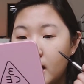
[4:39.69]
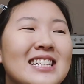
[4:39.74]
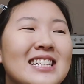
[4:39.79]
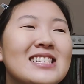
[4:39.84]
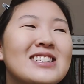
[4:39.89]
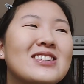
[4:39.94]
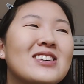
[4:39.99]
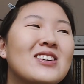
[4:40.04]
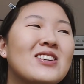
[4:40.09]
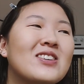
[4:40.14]

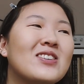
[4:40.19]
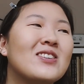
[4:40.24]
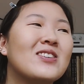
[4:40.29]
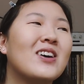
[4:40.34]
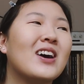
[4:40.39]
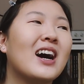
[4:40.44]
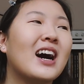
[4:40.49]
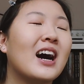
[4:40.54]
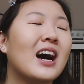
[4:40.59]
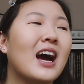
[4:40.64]

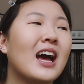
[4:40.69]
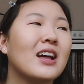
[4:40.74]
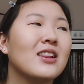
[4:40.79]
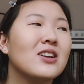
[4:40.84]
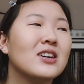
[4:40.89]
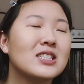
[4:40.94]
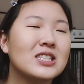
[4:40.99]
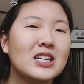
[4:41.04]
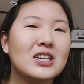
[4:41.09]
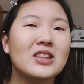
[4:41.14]
So I
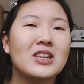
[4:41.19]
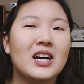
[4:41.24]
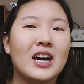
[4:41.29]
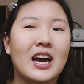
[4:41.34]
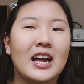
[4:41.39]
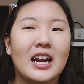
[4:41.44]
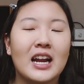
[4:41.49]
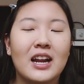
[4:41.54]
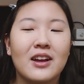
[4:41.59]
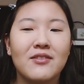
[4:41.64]
looked
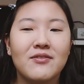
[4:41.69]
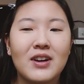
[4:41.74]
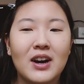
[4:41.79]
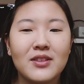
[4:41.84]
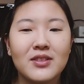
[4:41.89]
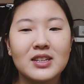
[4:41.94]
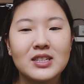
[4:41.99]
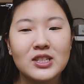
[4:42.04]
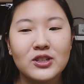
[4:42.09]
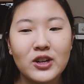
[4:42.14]
online and I
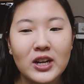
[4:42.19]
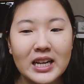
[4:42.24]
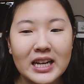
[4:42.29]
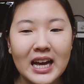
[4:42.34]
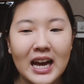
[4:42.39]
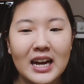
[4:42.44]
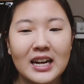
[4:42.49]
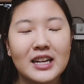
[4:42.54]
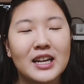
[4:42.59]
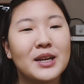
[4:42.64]
found this gray
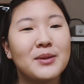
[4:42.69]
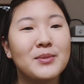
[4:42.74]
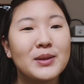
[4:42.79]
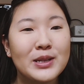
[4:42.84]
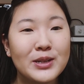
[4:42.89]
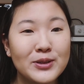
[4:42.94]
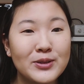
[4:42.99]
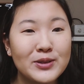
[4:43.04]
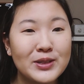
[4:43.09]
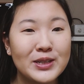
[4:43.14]
cat named
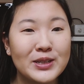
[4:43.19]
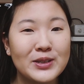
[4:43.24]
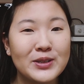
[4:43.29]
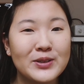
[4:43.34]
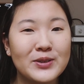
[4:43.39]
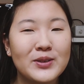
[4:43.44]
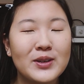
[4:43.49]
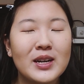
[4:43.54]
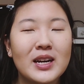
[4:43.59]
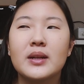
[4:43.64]

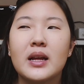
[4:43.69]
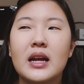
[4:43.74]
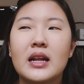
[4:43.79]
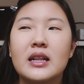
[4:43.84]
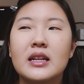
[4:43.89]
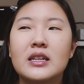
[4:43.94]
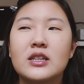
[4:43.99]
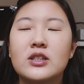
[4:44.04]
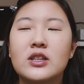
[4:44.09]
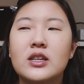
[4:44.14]
Nunu,
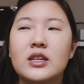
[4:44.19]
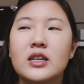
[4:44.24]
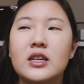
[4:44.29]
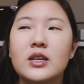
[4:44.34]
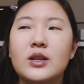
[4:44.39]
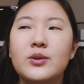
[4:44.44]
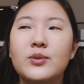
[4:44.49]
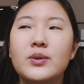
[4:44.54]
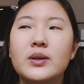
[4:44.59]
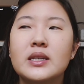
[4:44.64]
and
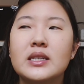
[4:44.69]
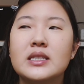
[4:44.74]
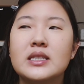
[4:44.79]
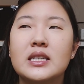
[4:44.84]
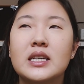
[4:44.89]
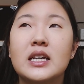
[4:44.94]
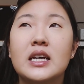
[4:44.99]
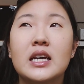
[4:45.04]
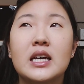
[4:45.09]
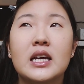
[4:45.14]
he was
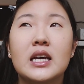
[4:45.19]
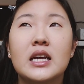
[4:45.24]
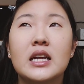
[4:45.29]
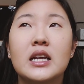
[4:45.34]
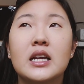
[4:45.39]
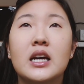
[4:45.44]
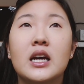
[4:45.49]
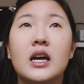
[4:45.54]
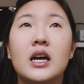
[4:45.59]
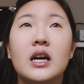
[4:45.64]

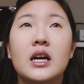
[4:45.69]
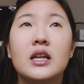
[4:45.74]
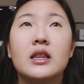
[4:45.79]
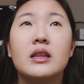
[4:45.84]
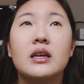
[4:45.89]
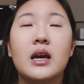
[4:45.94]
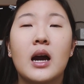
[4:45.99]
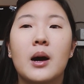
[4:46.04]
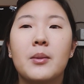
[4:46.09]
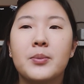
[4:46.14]
in
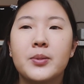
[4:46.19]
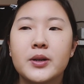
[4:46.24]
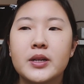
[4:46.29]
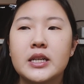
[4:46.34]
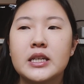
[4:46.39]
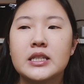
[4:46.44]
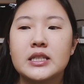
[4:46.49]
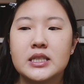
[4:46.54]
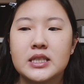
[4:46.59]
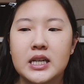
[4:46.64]
the Upper
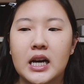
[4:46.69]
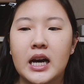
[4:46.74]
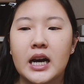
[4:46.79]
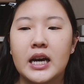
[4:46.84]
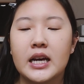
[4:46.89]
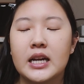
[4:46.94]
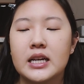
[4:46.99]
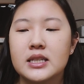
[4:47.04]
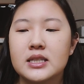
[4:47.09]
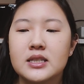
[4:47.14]
East
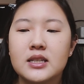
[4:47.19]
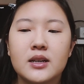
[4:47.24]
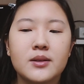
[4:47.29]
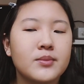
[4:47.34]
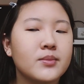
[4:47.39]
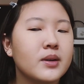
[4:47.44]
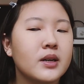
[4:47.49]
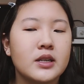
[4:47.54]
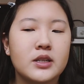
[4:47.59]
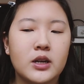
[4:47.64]
Side at
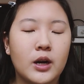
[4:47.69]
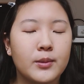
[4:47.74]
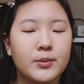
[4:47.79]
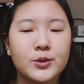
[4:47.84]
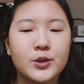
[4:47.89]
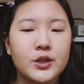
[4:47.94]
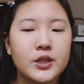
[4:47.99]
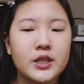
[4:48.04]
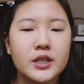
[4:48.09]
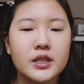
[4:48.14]
some
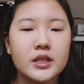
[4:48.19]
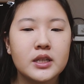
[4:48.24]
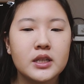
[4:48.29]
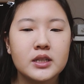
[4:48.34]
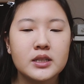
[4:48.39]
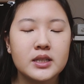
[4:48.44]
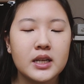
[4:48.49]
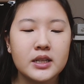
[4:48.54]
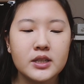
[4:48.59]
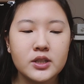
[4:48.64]
adoption
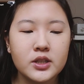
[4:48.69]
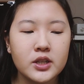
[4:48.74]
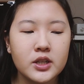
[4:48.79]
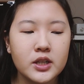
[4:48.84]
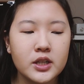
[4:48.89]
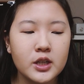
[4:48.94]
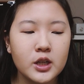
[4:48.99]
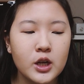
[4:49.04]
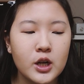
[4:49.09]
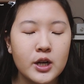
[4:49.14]

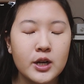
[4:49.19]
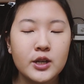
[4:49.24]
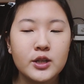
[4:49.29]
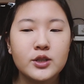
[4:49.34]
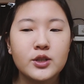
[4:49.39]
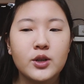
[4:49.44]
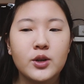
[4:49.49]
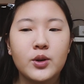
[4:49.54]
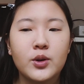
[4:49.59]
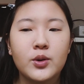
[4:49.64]
center.
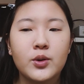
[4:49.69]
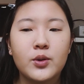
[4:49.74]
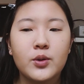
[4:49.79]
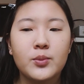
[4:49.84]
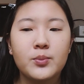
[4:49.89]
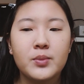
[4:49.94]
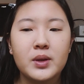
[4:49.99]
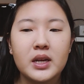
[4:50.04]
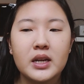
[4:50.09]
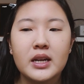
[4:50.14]
So
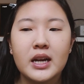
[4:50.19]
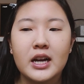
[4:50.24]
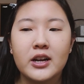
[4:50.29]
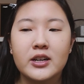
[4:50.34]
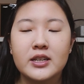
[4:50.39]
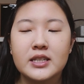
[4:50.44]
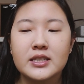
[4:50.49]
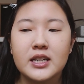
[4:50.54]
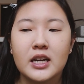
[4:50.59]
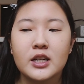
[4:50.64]
me and
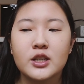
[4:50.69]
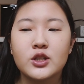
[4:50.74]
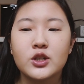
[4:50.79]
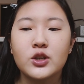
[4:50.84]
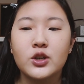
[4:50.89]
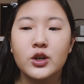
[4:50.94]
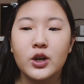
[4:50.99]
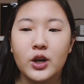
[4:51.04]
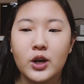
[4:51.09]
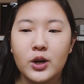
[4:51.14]
Eric decided to
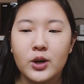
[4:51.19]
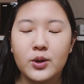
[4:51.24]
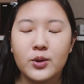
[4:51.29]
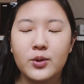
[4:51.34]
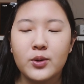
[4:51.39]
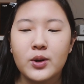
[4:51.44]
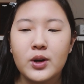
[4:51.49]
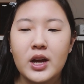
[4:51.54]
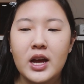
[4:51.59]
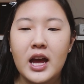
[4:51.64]

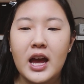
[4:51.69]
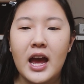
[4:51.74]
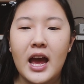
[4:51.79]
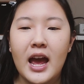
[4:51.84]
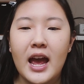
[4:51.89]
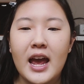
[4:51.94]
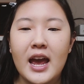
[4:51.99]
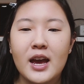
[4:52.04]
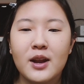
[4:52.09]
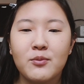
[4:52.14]
go
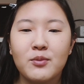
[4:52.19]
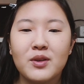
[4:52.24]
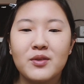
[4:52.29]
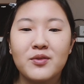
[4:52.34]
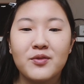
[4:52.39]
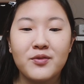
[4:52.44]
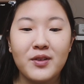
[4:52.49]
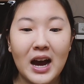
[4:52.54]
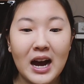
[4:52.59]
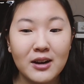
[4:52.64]
and we
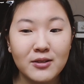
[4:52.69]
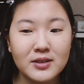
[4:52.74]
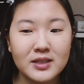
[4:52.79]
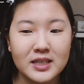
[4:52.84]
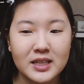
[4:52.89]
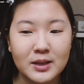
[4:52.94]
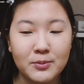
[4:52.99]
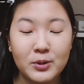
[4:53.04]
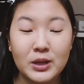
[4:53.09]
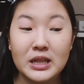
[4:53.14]
found
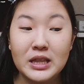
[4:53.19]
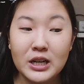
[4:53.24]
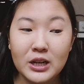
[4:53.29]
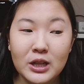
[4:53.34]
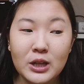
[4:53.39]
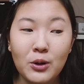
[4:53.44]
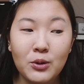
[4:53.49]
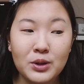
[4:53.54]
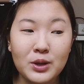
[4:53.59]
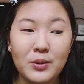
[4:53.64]
him. We
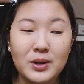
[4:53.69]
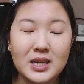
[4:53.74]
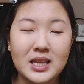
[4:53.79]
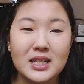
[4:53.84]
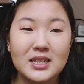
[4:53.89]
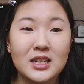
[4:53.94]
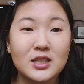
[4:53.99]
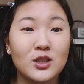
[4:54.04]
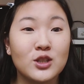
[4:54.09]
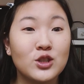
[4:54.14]
literally only went to that
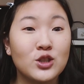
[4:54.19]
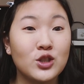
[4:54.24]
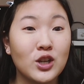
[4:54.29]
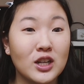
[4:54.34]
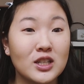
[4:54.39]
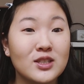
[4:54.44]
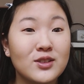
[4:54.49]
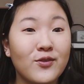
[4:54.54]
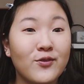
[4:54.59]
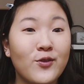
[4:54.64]
center
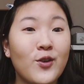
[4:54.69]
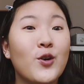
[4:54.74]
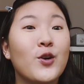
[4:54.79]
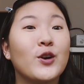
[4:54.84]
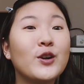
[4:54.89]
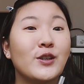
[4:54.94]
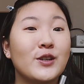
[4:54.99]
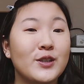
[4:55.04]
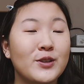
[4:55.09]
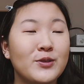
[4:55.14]
just
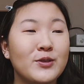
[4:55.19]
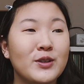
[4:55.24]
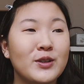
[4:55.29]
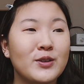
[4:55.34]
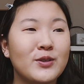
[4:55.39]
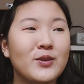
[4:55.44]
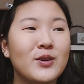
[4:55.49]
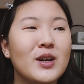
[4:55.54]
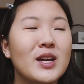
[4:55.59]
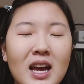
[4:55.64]
for
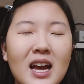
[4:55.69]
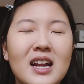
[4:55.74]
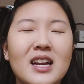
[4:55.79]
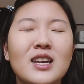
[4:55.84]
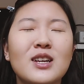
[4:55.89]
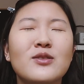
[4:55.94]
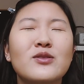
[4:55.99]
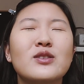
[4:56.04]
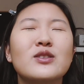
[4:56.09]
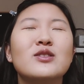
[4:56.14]
Nunu, and
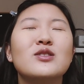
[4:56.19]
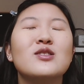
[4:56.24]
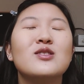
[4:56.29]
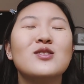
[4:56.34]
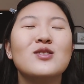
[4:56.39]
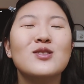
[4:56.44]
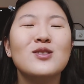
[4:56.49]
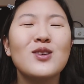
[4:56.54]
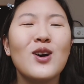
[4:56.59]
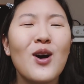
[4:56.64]
he was
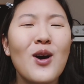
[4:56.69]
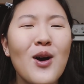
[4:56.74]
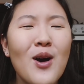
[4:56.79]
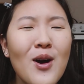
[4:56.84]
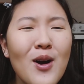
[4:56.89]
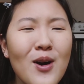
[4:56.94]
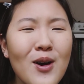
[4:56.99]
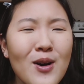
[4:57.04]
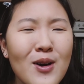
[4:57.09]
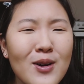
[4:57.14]

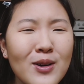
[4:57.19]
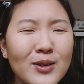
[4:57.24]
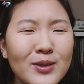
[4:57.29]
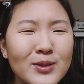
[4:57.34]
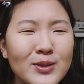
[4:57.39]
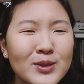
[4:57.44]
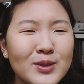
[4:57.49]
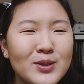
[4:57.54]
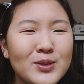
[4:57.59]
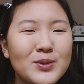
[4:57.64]
so
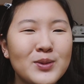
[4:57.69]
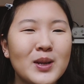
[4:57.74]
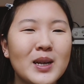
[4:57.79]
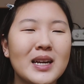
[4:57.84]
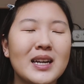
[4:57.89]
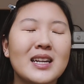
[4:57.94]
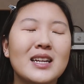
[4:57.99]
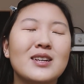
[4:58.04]
sweet.